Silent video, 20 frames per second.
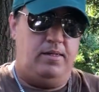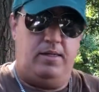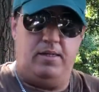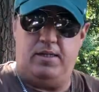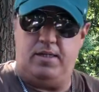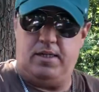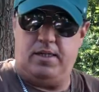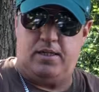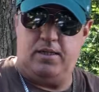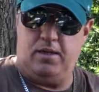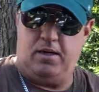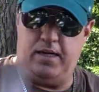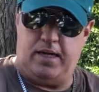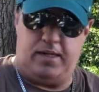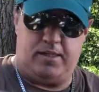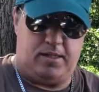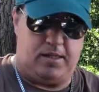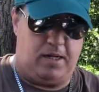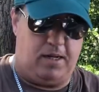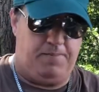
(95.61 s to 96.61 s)
You just see all
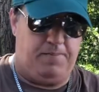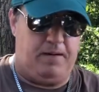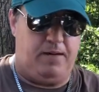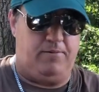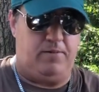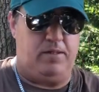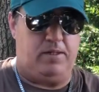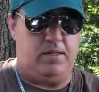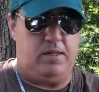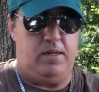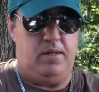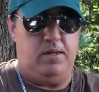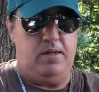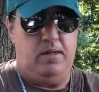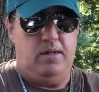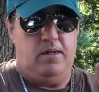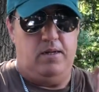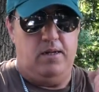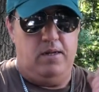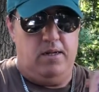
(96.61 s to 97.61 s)
that stuff I was,
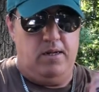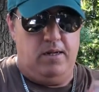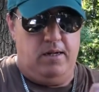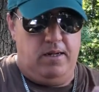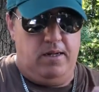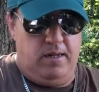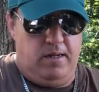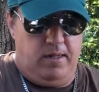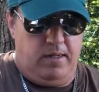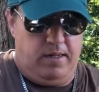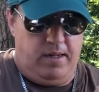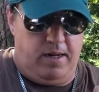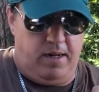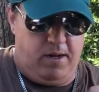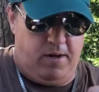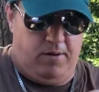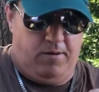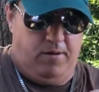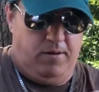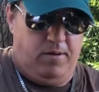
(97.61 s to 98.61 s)
you
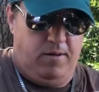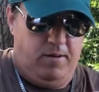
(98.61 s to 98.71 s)
know,